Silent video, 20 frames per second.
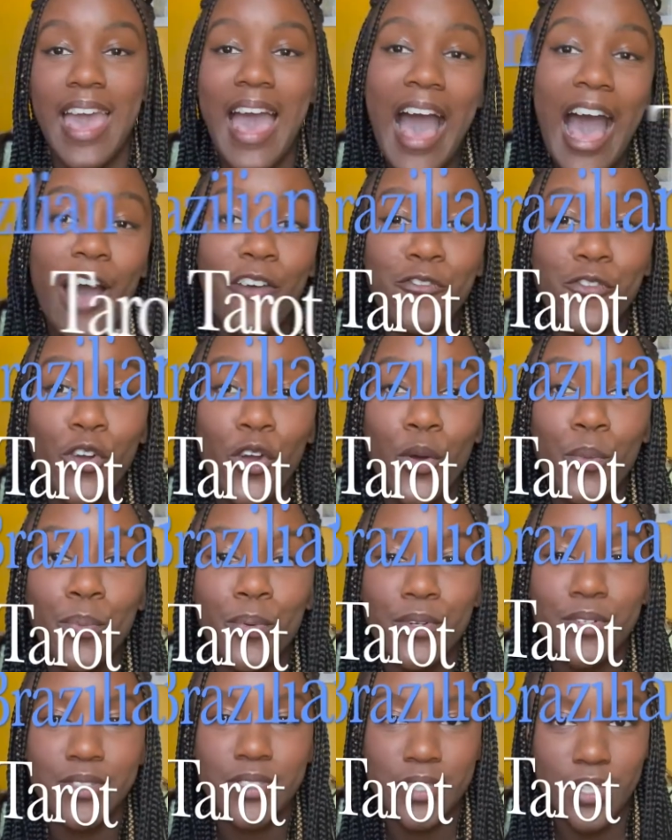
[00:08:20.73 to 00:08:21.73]

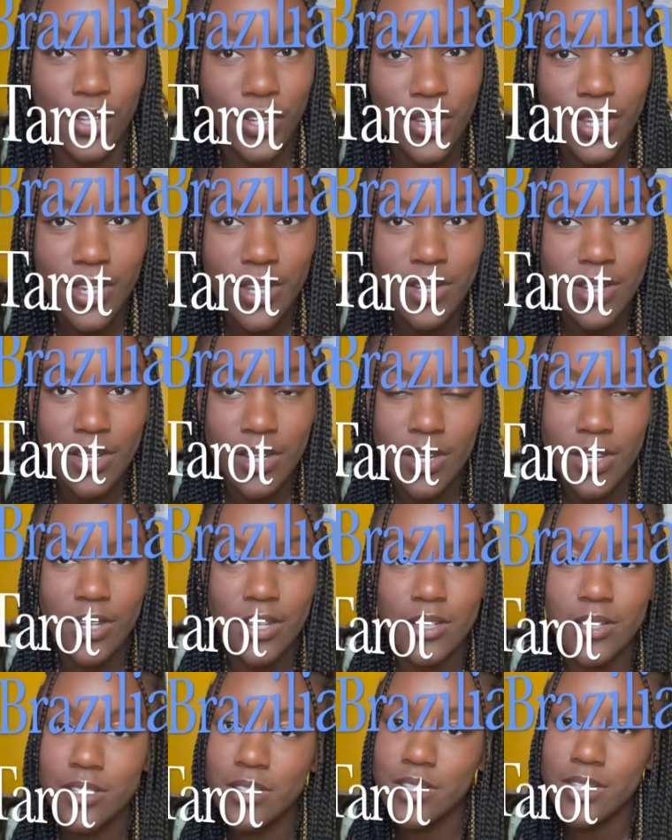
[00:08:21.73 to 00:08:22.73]
Afro-Brazilian
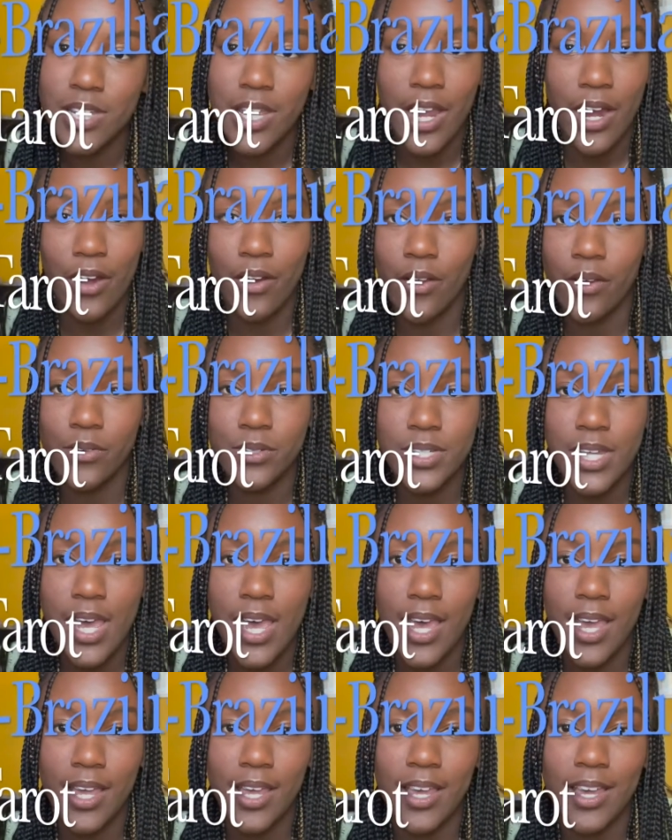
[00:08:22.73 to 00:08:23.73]
tarot
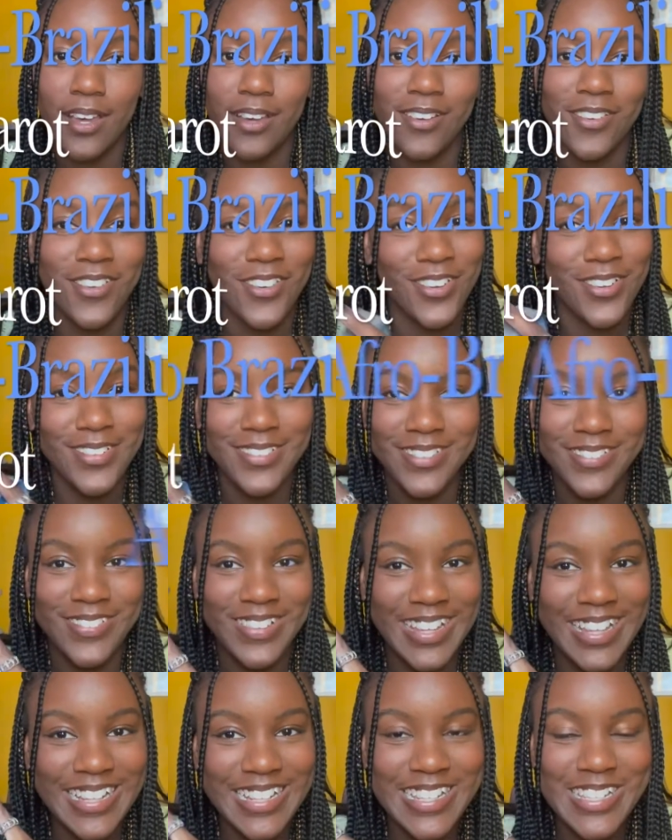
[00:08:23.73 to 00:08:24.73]
deck,
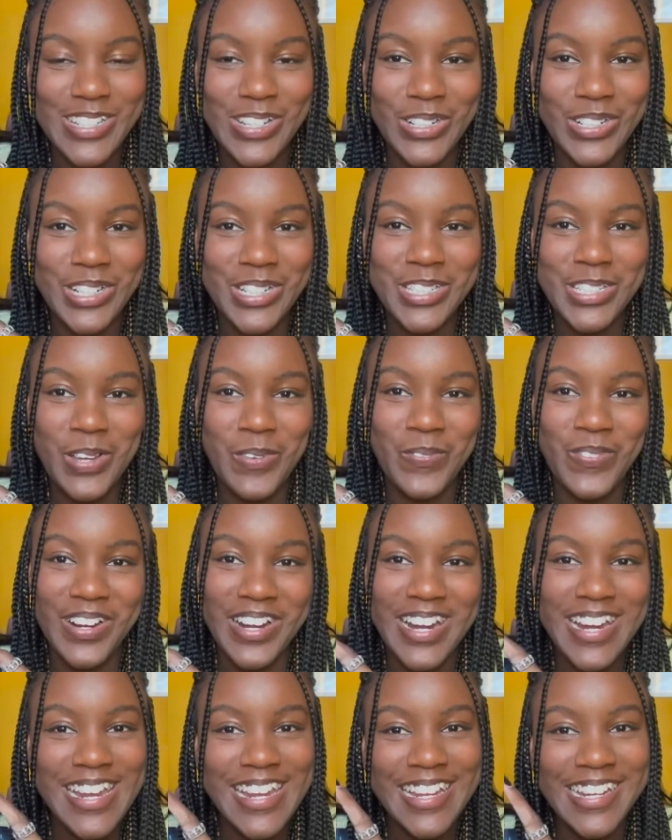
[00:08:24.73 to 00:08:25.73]
we'll insert it
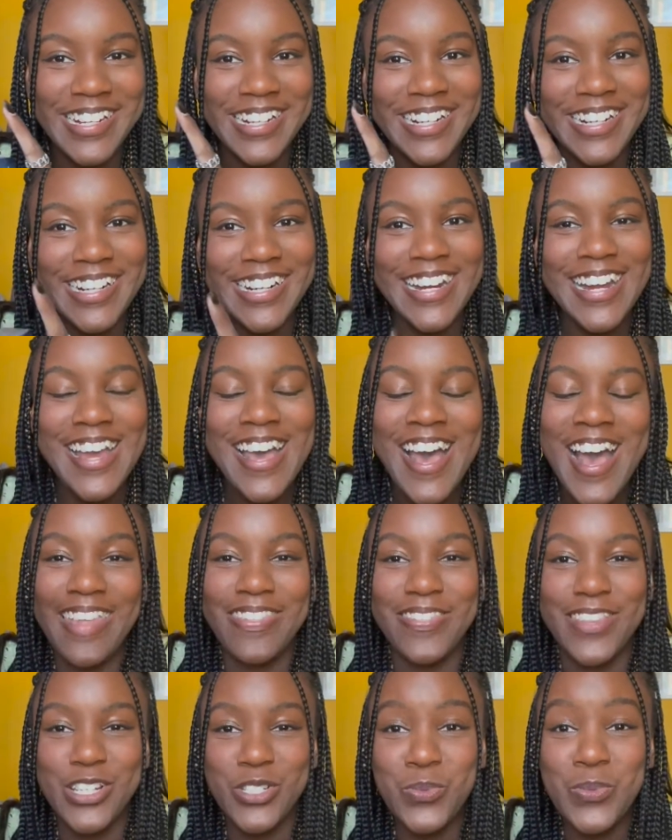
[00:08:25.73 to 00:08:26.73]
somewhere here.
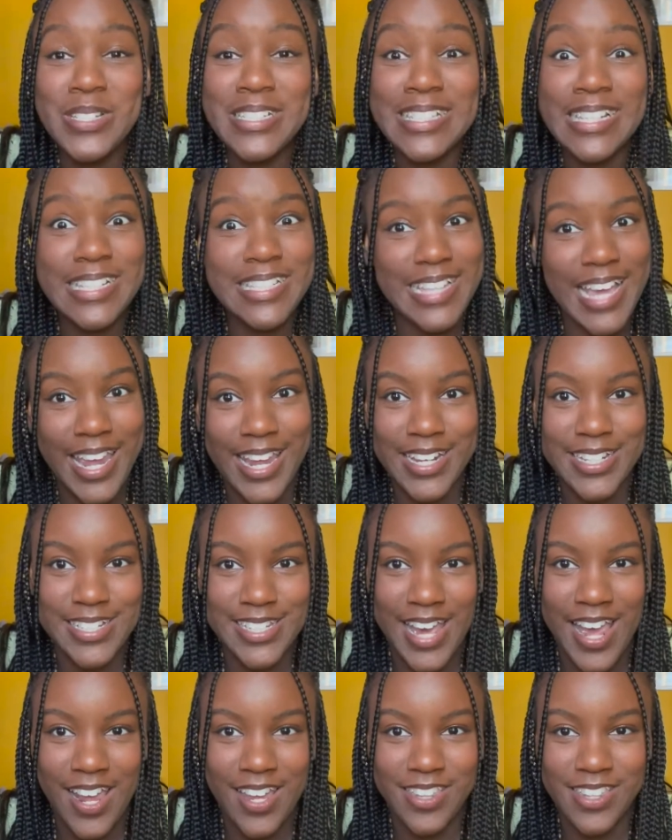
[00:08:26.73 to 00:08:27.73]
And this was the second
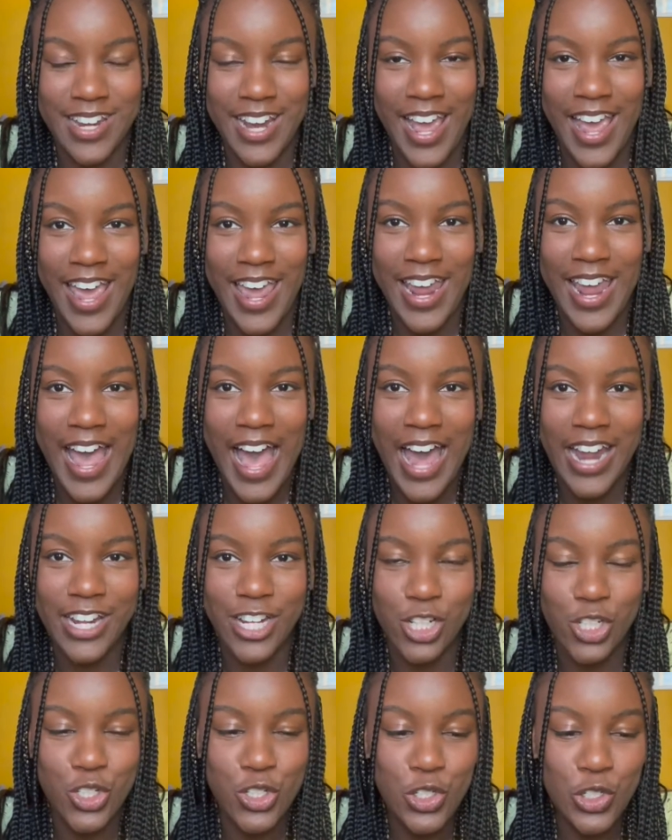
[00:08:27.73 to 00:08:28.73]
deck that I
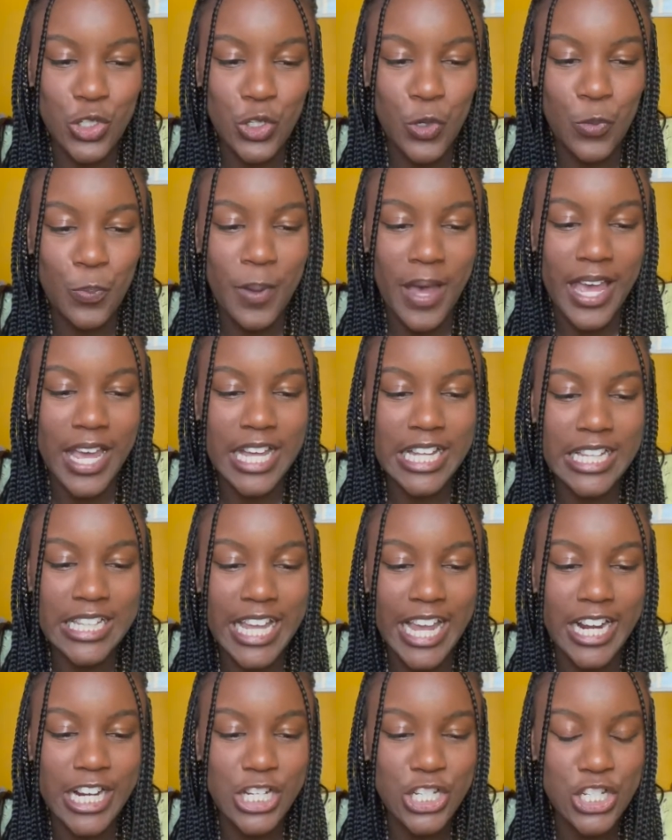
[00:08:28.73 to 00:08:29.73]
added to my
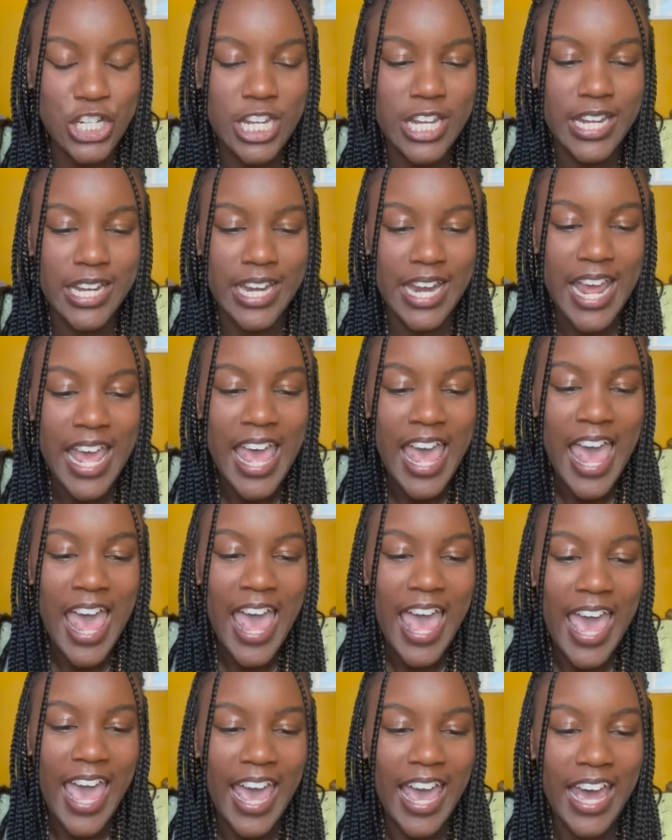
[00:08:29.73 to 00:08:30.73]
collection,
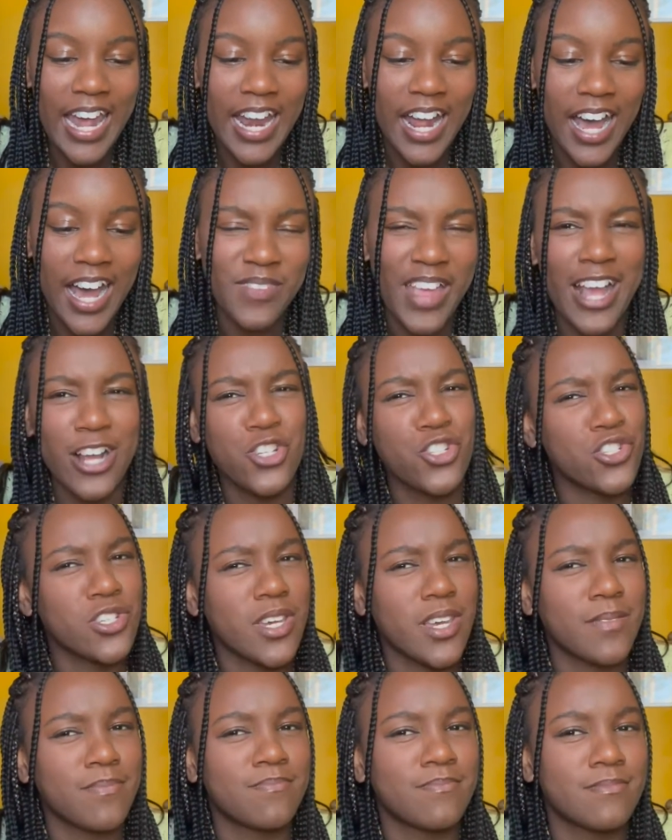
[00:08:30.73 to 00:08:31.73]
and uh,
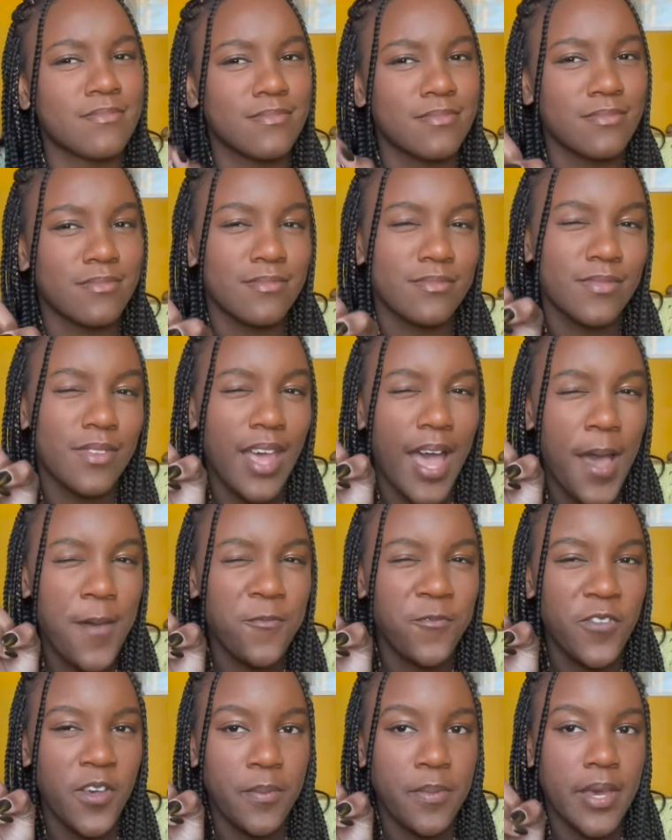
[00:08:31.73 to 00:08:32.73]
actually
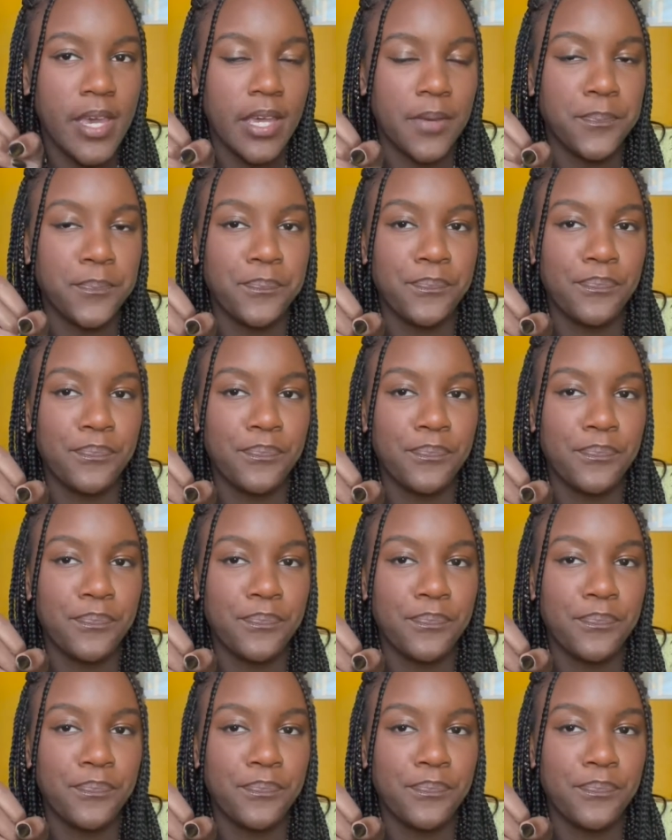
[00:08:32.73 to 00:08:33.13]
I'm fibbing.